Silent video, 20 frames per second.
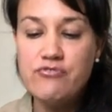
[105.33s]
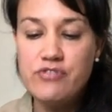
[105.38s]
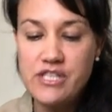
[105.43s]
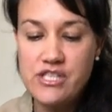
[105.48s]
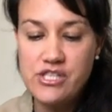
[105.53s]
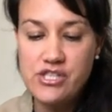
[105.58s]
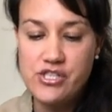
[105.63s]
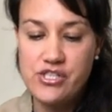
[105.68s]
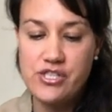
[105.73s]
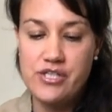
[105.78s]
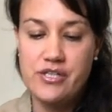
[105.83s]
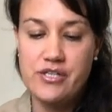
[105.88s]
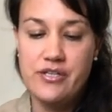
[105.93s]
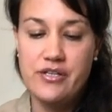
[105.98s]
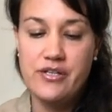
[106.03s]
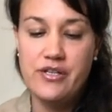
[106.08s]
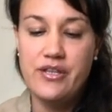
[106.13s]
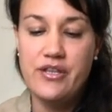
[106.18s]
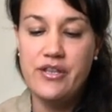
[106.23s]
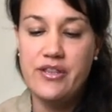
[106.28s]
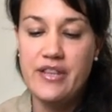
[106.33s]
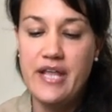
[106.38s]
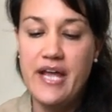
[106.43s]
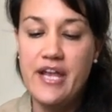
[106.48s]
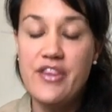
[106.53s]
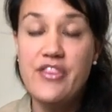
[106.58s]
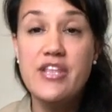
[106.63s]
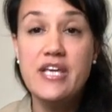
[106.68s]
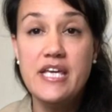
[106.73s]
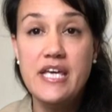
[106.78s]
richer
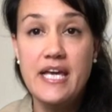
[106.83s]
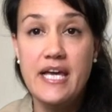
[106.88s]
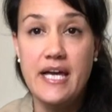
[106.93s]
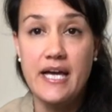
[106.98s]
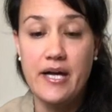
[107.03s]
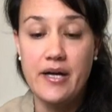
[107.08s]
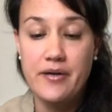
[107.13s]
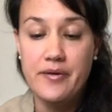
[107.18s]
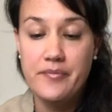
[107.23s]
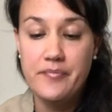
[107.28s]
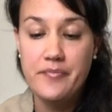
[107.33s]
than the king,